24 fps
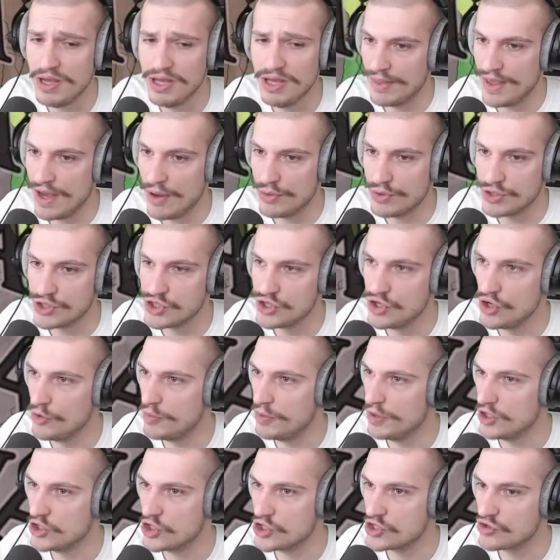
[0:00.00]
That was
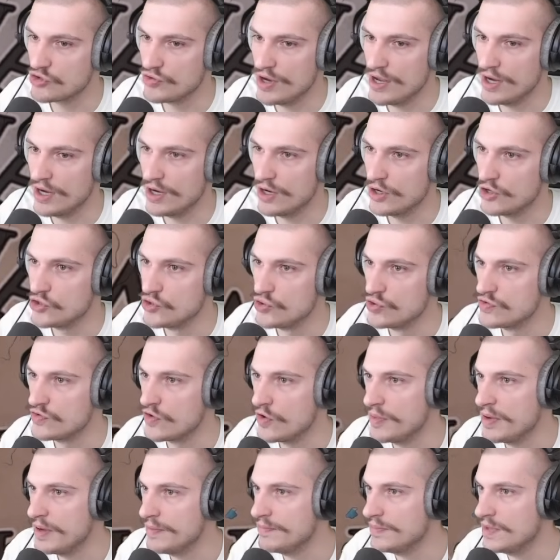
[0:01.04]
stupid. Just created a truce for
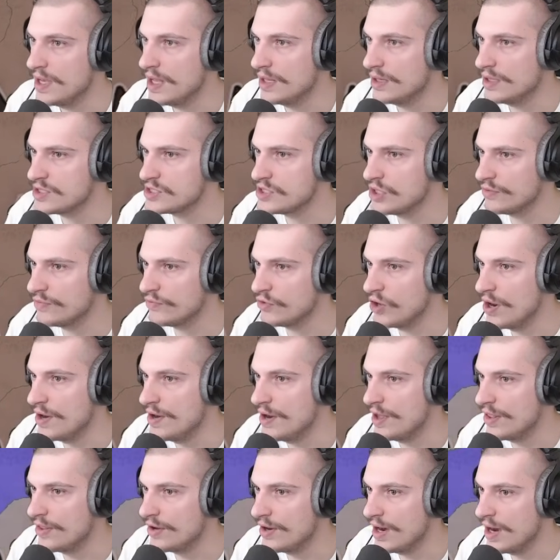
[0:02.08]
me. Yeah, let's look for
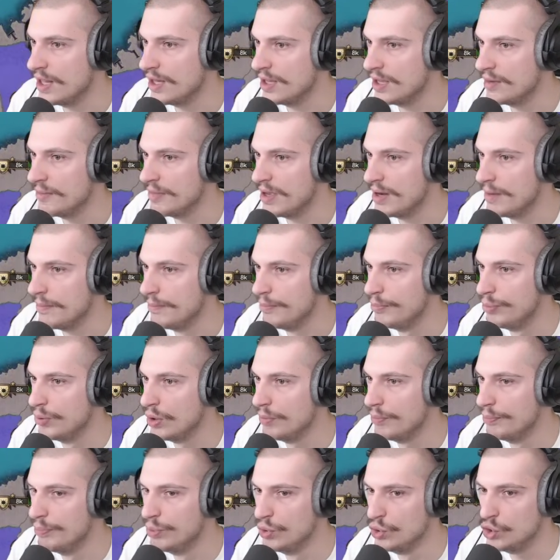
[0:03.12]
another ally, man.
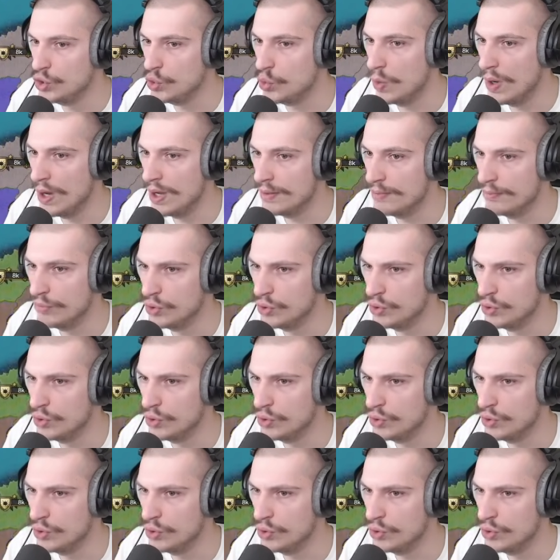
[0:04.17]
Bootwan.